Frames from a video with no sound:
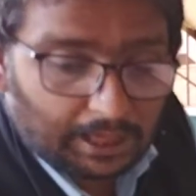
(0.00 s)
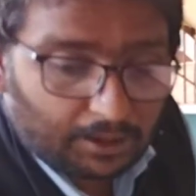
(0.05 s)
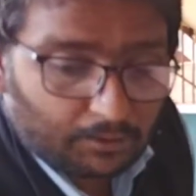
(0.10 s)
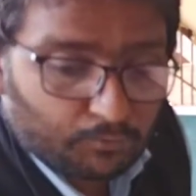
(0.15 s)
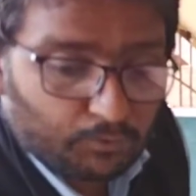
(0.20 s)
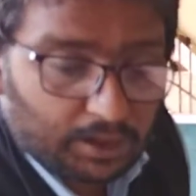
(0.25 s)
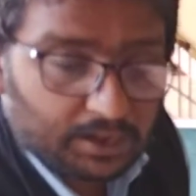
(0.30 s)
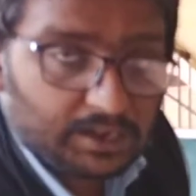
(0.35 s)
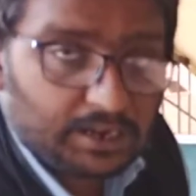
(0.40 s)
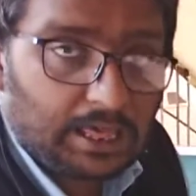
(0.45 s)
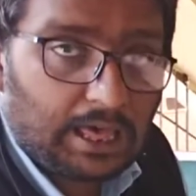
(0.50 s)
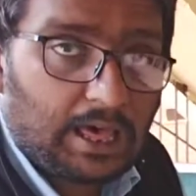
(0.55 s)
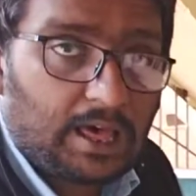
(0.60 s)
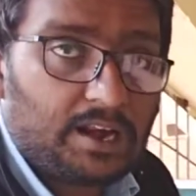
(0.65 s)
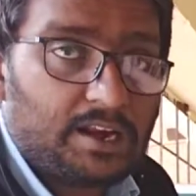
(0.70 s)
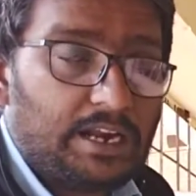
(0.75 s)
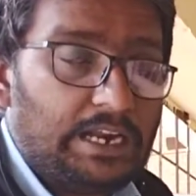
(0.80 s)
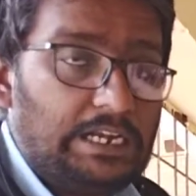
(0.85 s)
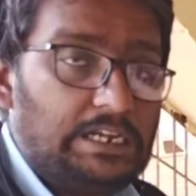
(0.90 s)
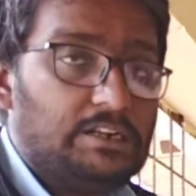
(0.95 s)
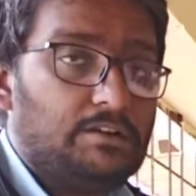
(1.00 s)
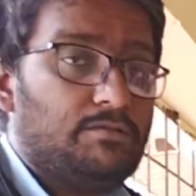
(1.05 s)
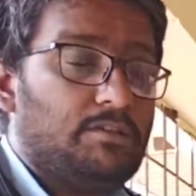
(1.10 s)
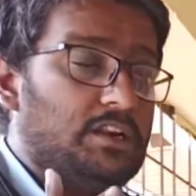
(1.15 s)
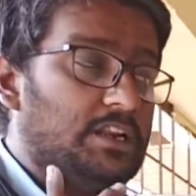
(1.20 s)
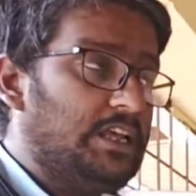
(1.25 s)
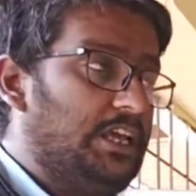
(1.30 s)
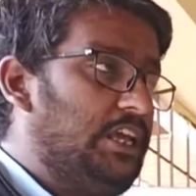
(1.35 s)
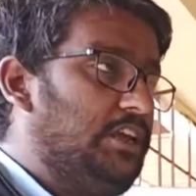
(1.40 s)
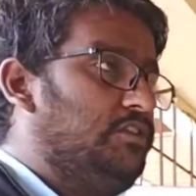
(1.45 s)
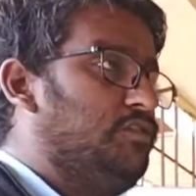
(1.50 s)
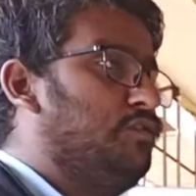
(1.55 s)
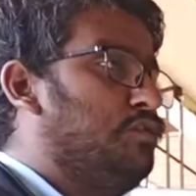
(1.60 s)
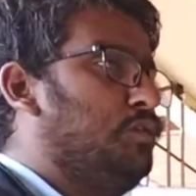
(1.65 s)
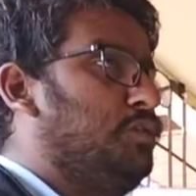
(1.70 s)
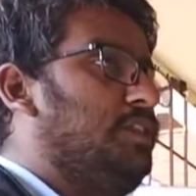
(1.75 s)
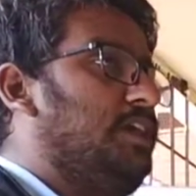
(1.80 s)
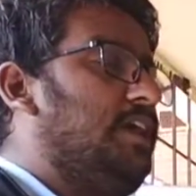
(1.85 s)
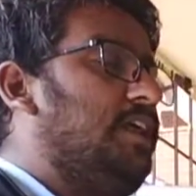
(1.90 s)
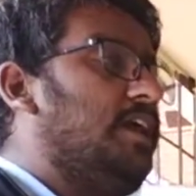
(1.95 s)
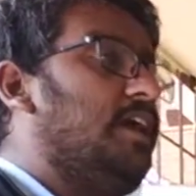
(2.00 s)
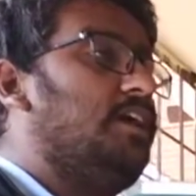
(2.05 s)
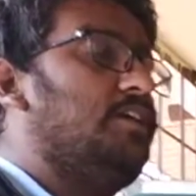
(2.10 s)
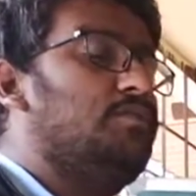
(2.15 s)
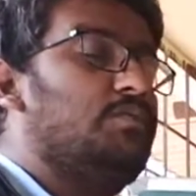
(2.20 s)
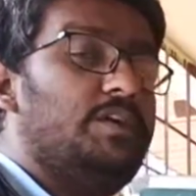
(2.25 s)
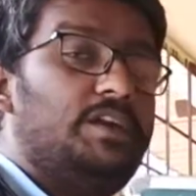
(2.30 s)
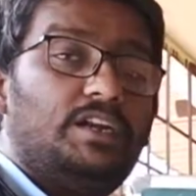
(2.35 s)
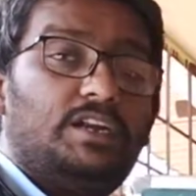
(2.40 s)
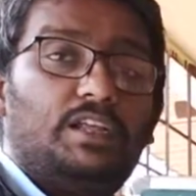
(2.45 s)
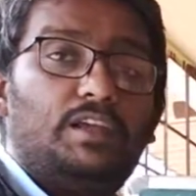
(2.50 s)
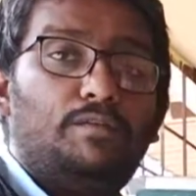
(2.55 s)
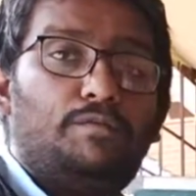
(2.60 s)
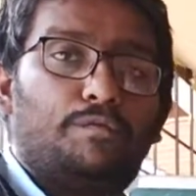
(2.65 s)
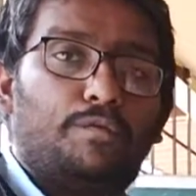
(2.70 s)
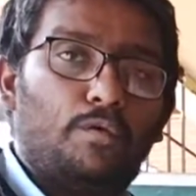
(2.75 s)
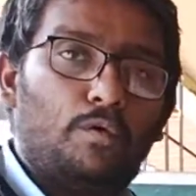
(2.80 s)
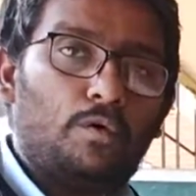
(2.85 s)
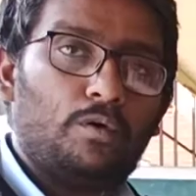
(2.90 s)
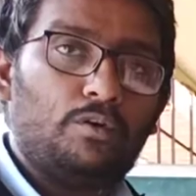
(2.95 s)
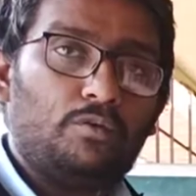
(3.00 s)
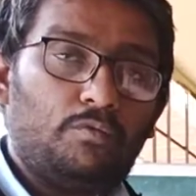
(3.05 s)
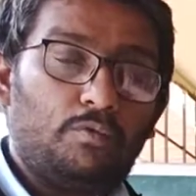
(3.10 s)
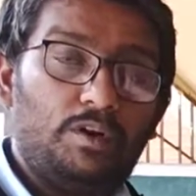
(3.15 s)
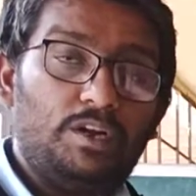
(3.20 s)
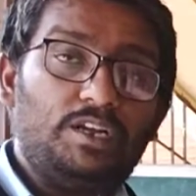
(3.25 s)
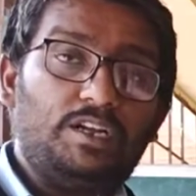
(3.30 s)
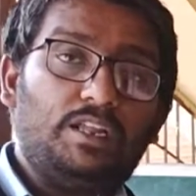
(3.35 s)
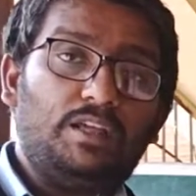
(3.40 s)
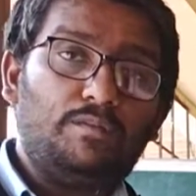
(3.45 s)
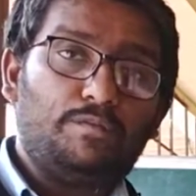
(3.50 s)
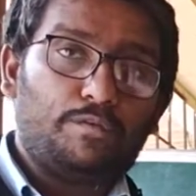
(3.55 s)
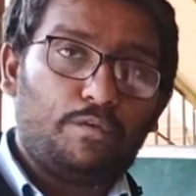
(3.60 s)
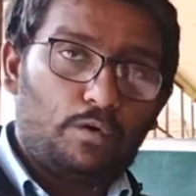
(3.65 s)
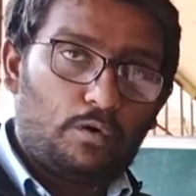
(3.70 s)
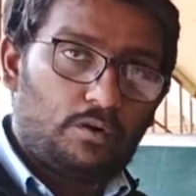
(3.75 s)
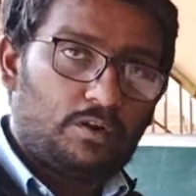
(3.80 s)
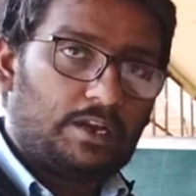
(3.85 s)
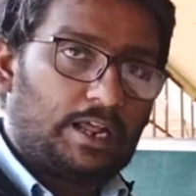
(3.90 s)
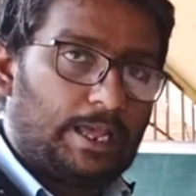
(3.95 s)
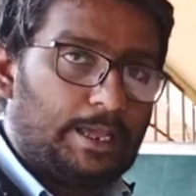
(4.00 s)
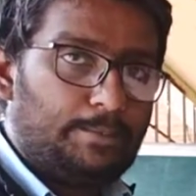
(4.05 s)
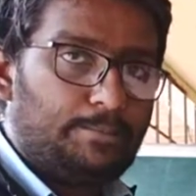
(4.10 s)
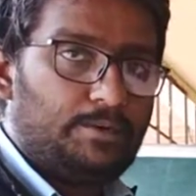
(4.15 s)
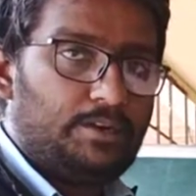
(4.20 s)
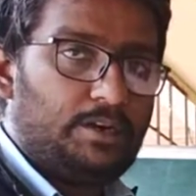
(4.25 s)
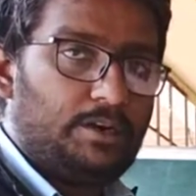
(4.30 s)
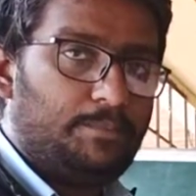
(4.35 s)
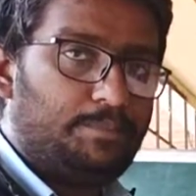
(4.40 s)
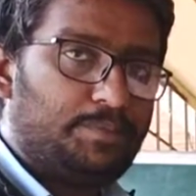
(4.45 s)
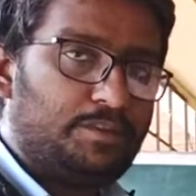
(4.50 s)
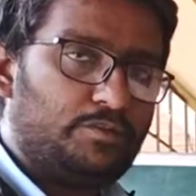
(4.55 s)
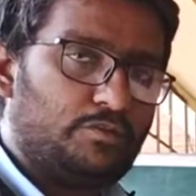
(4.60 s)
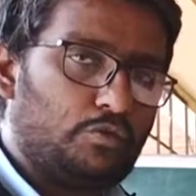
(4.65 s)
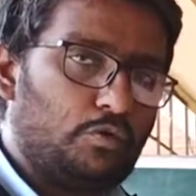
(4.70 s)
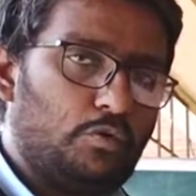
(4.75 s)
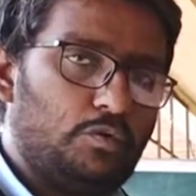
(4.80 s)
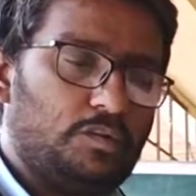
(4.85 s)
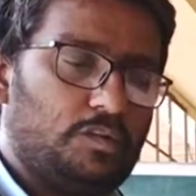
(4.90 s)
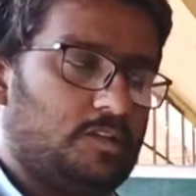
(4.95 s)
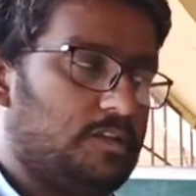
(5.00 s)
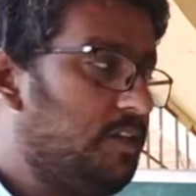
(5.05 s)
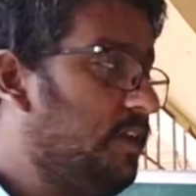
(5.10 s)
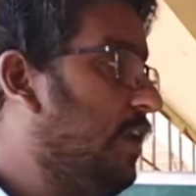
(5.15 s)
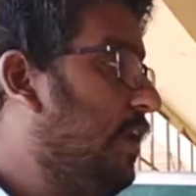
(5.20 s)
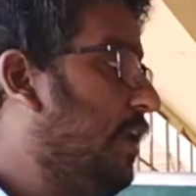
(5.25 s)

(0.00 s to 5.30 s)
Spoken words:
1 hour interval each. So there are 24 time zones.